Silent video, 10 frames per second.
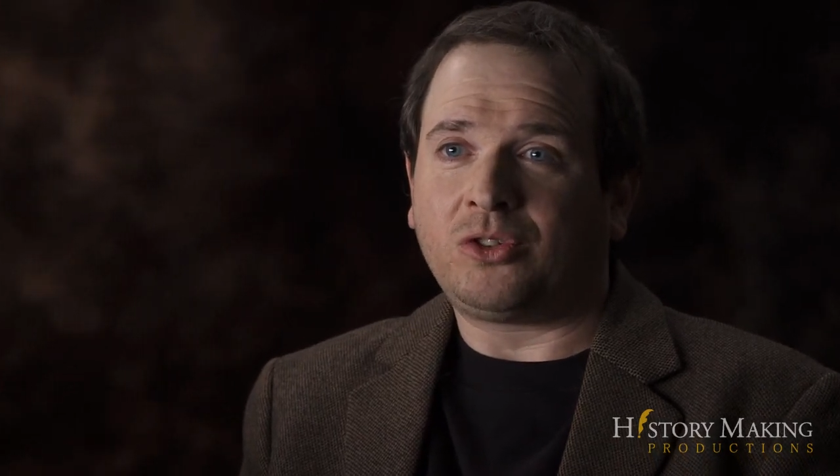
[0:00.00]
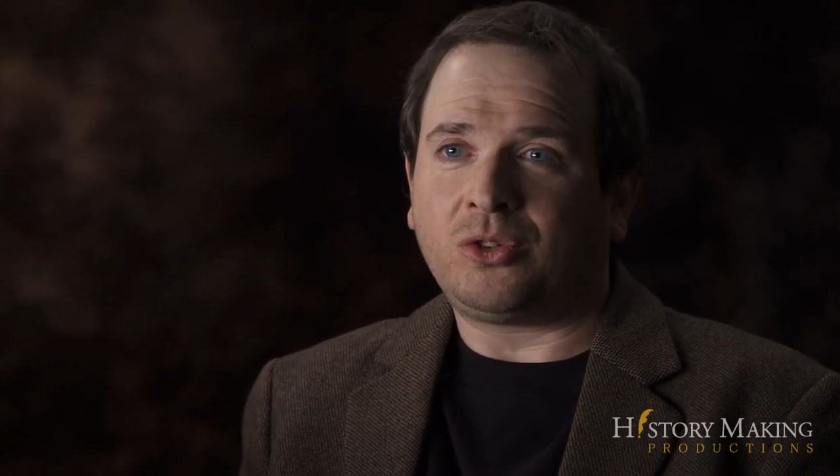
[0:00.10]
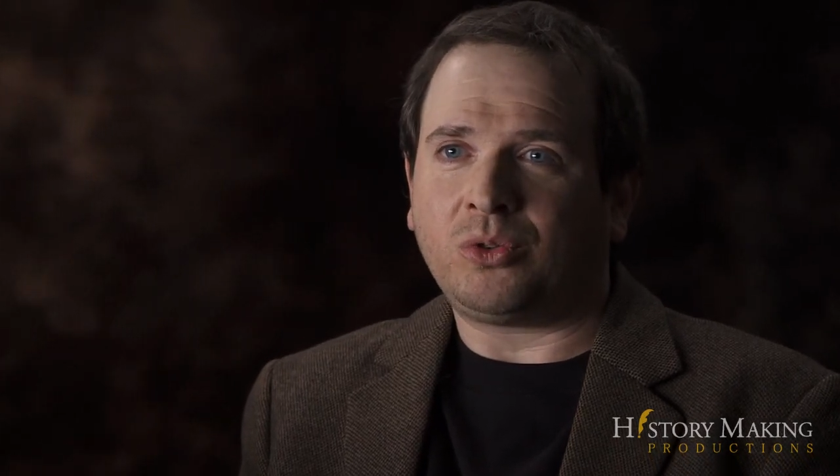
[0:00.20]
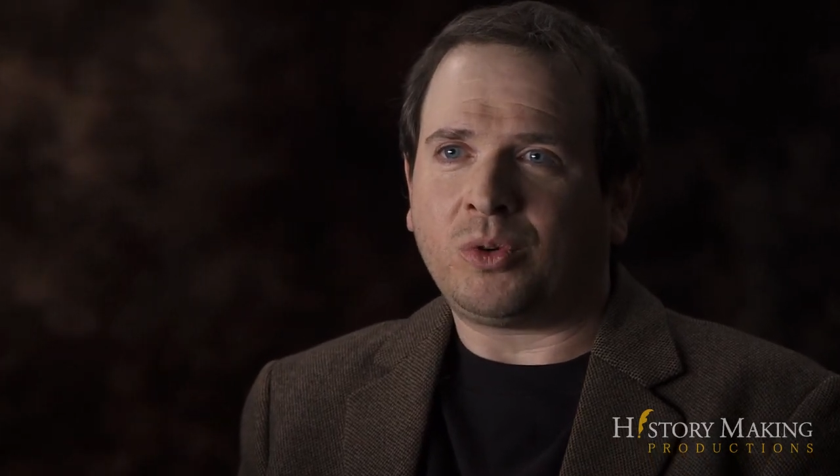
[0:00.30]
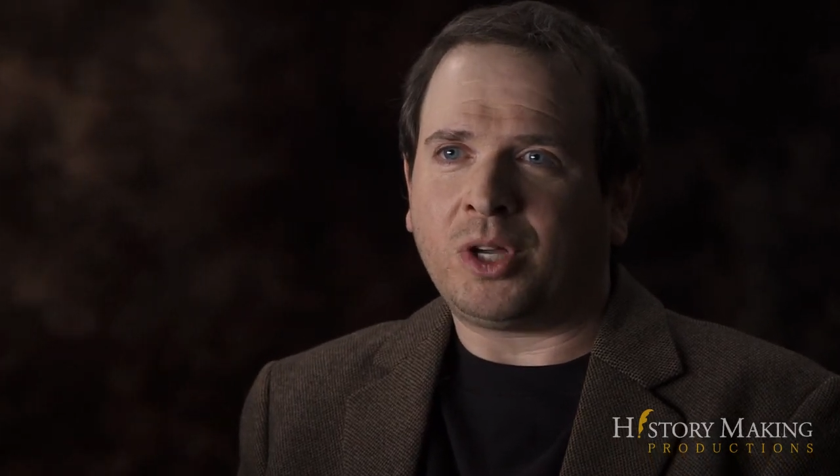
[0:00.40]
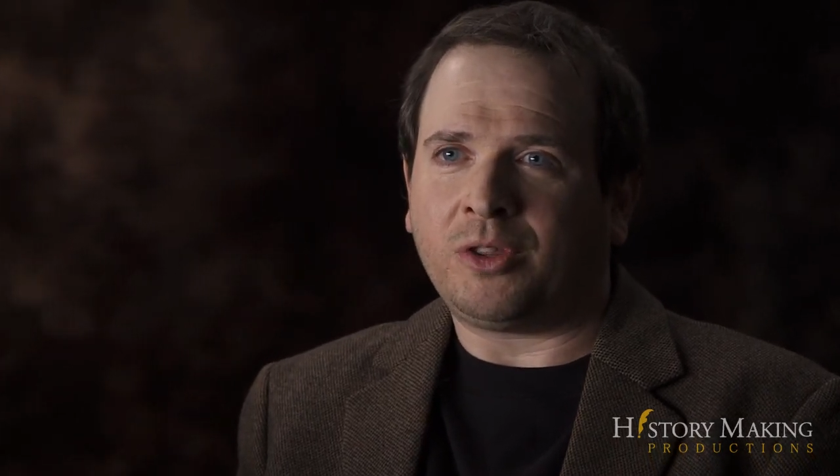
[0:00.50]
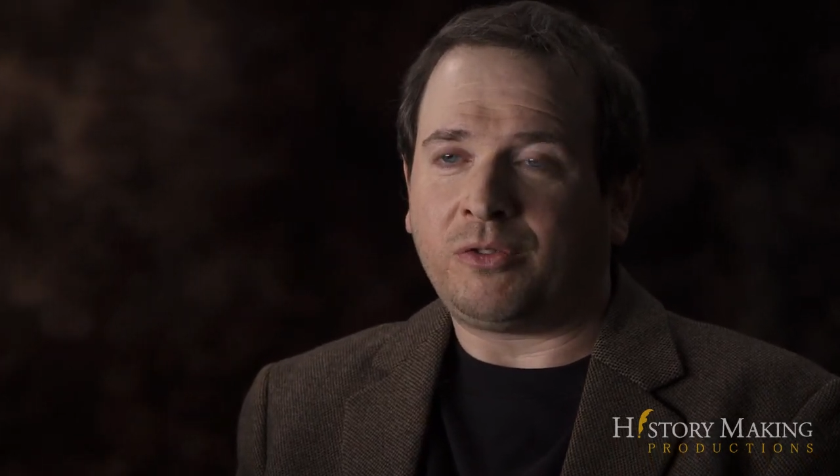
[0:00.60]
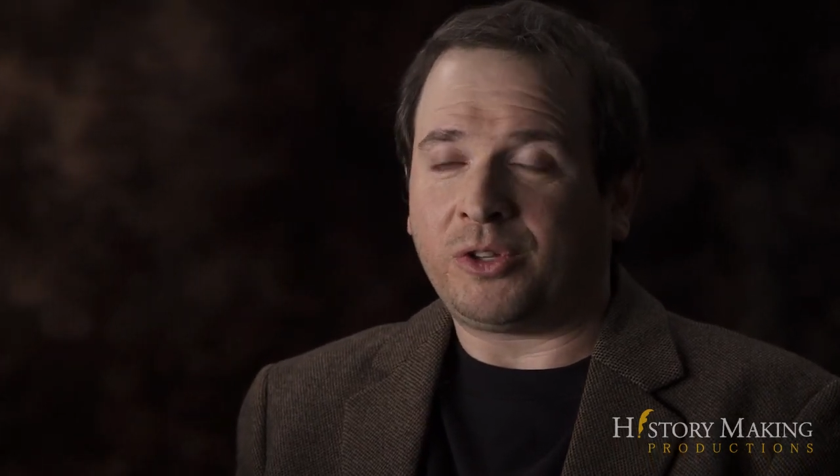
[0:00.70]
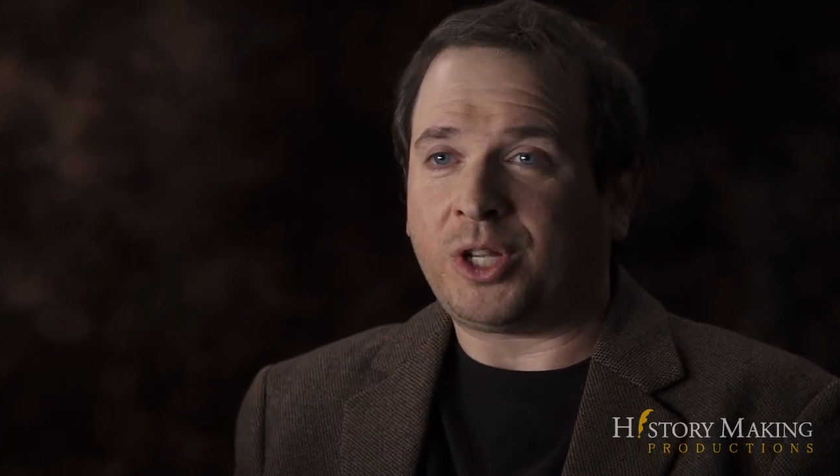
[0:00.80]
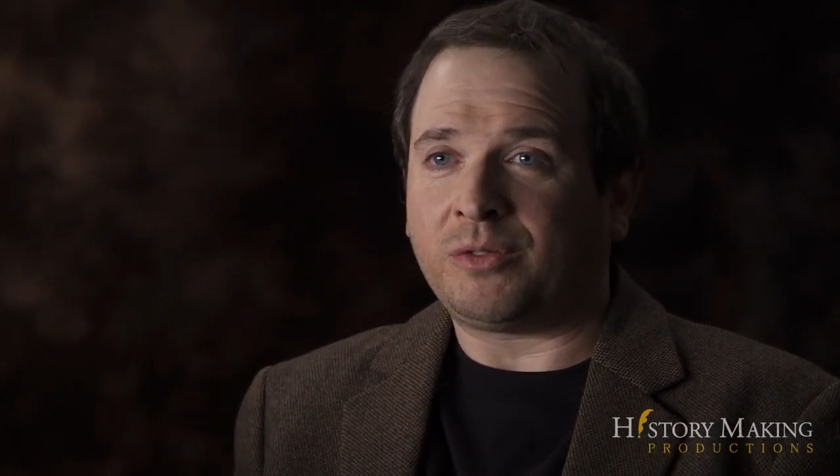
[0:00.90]
to uh,
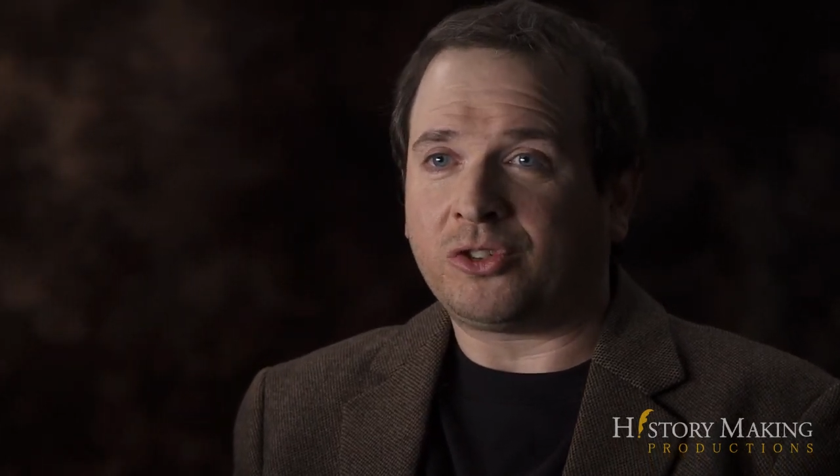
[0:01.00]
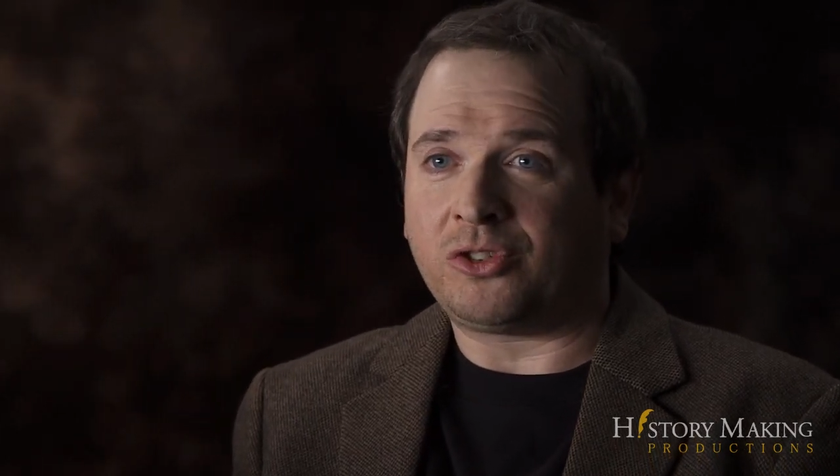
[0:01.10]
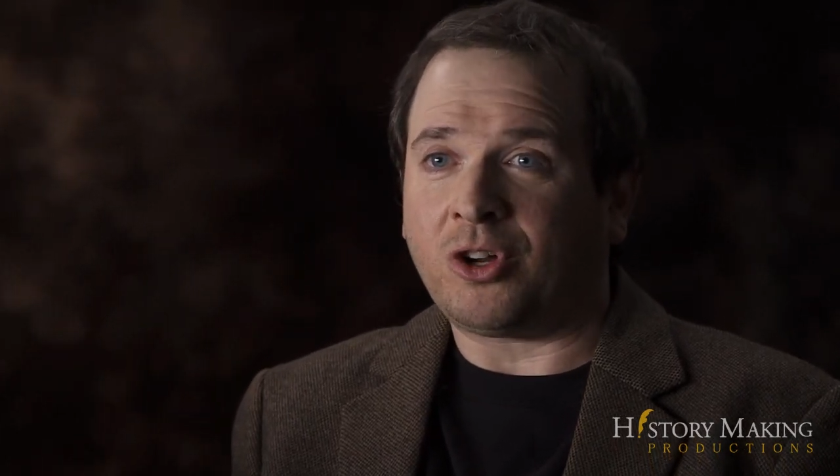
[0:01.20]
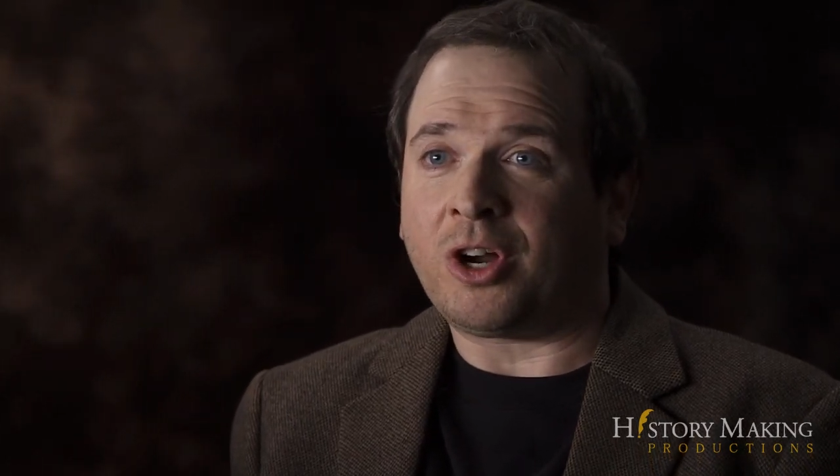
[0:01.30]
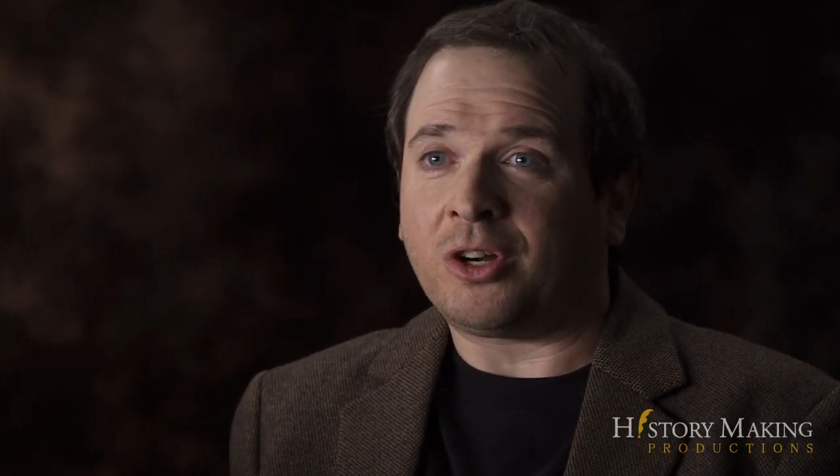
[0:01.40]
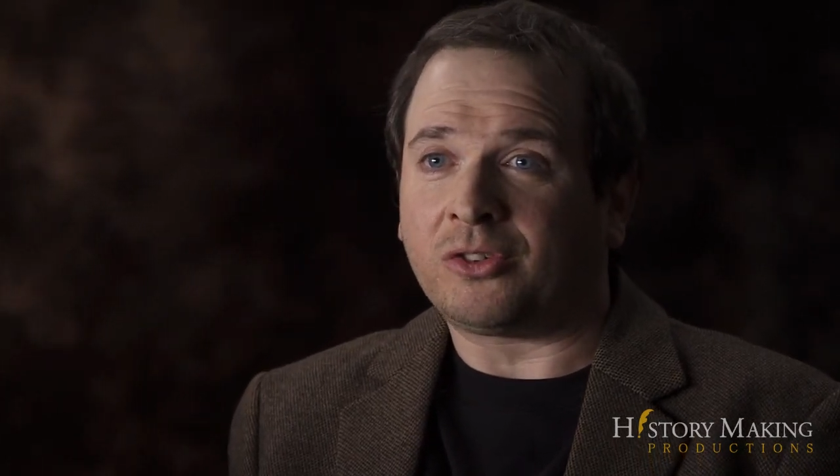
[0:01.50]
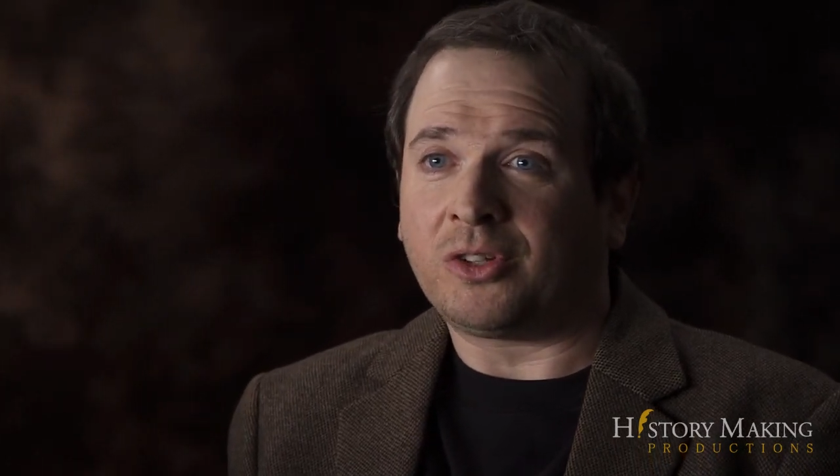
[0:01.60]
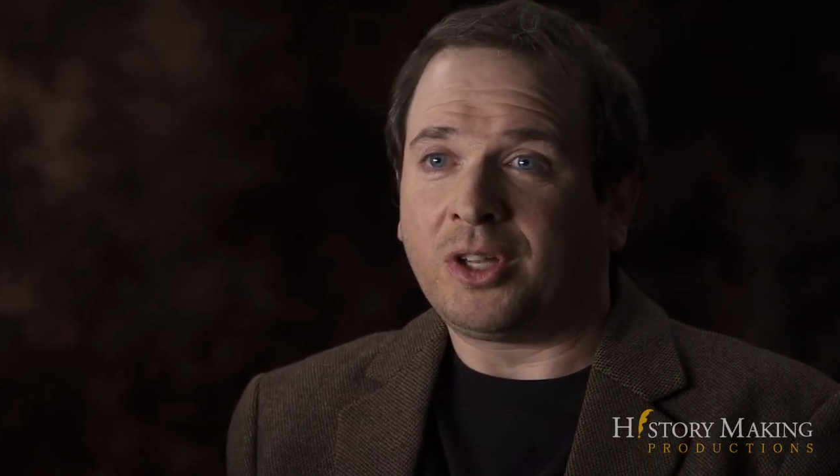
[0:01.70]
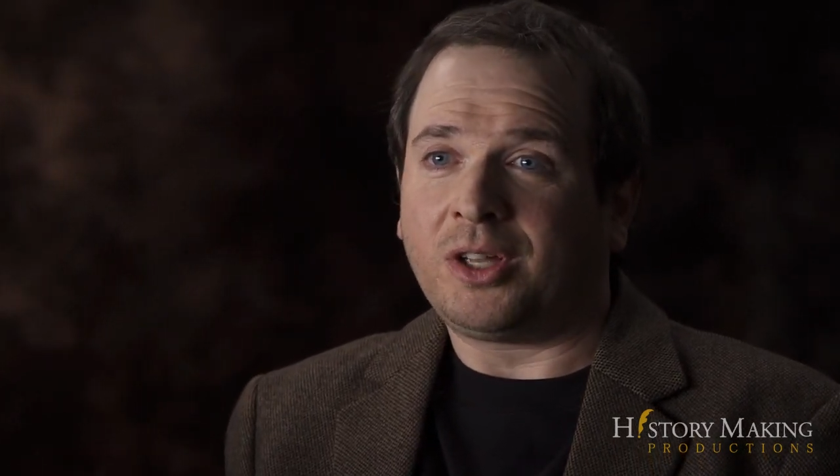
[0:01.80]
the Philadelphia Stars